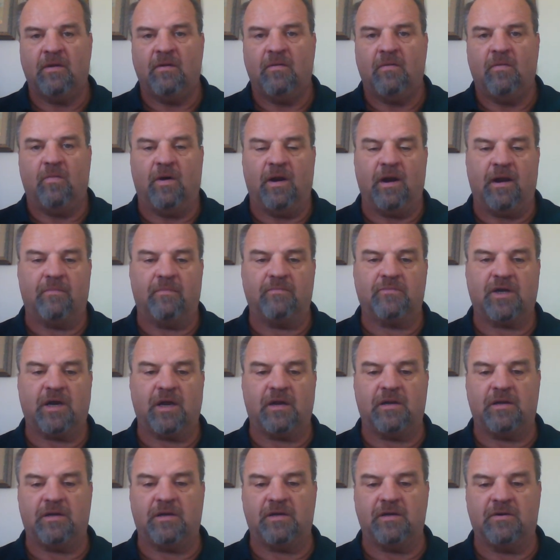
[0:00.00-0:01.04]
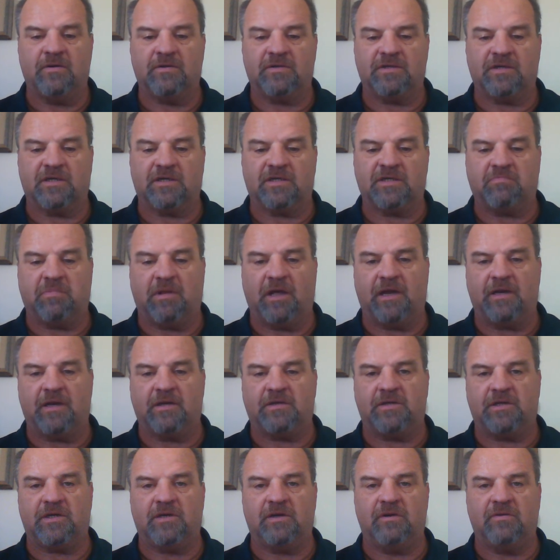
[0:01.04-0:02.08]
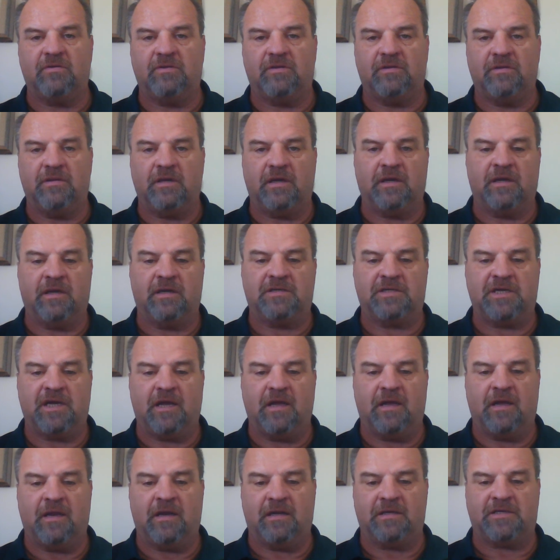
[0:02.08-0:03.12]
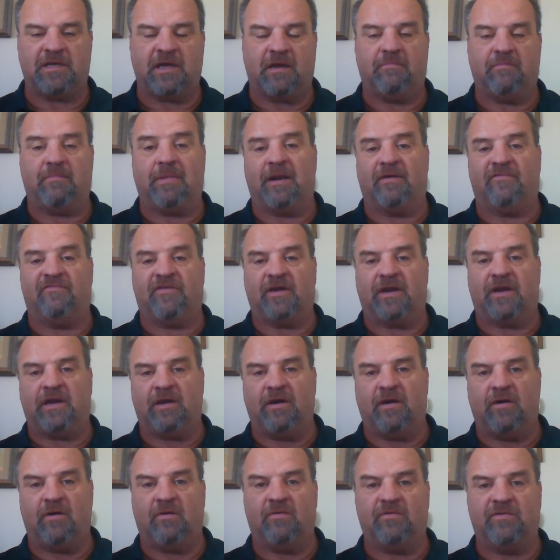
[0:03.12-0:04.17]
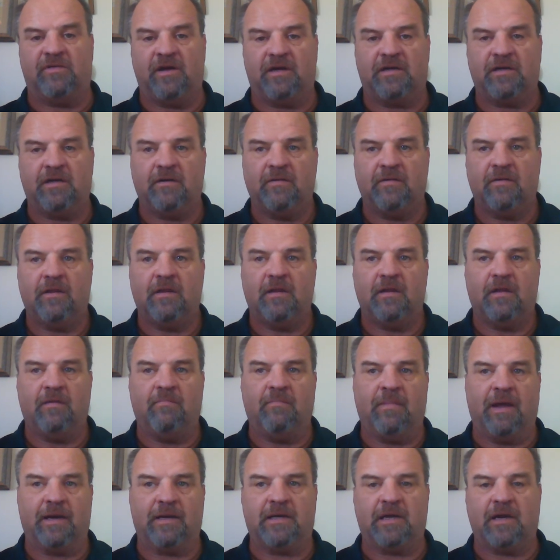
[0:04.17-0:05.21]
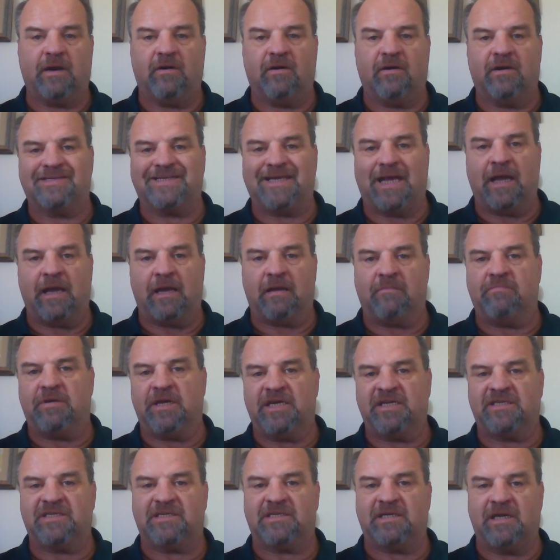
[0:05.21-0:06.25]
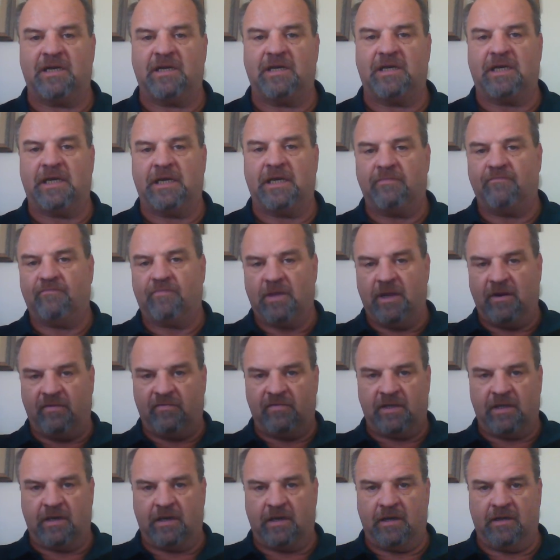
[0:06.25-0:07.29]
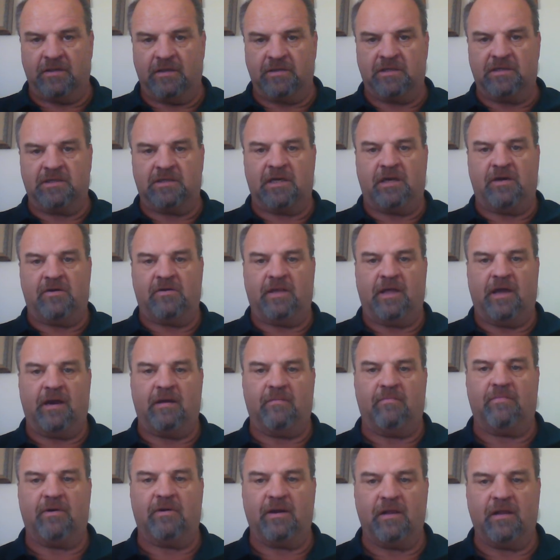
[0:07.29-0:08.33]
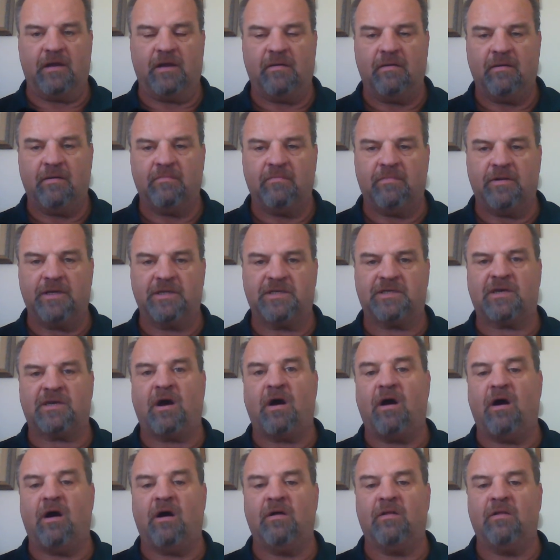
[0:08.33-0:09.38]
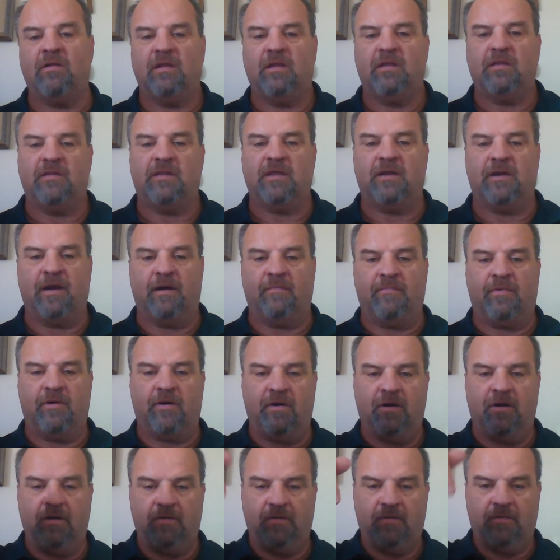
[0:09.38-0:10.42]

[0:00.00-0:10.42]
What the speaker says: What I'm trying to do is explain to you in a 10-minute video that Medicare is A, B, C, and D. Everything else is under that umbrella. Please call the number